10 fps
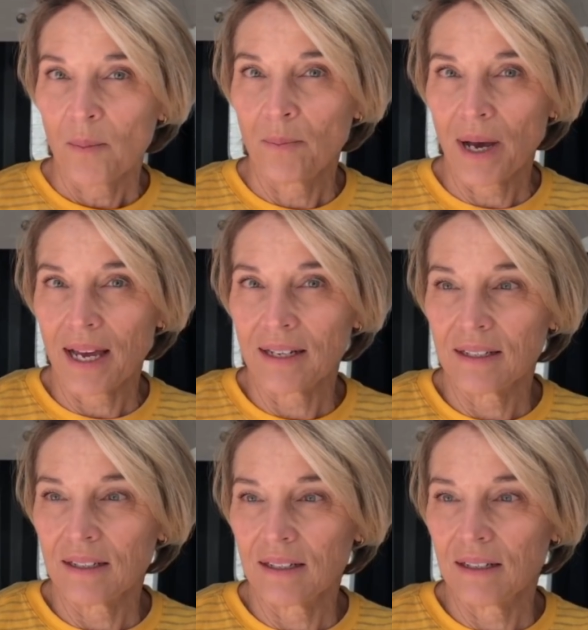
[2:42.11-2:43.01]
But
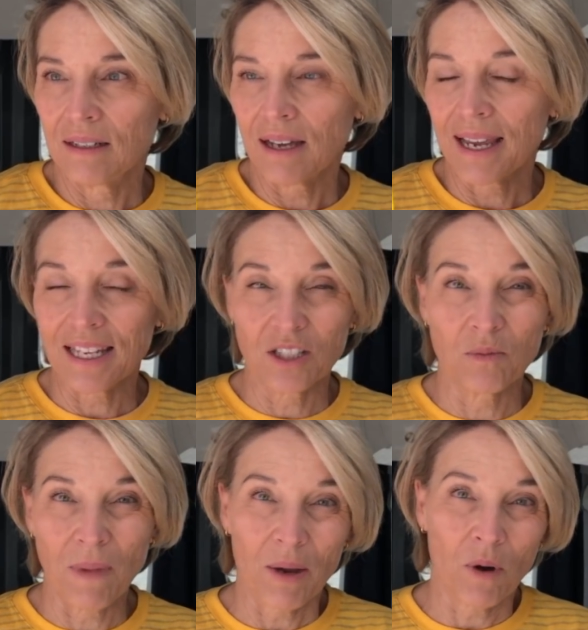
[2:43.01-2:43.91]
I guess
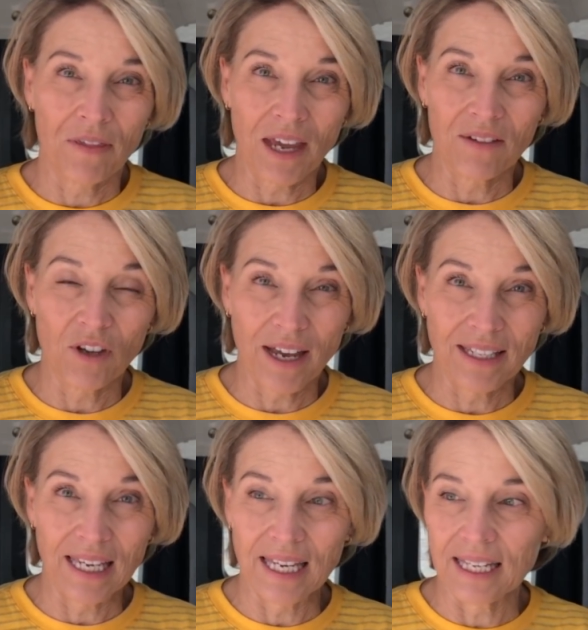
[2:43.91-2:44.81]
you might want that if you
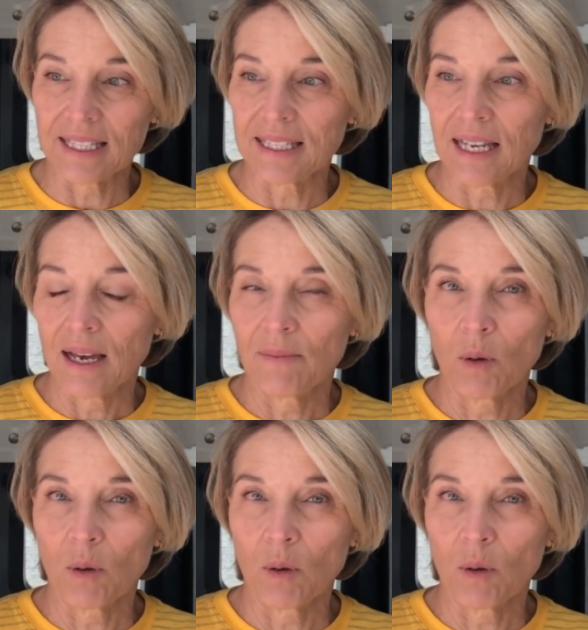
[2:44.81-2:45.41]
had kids,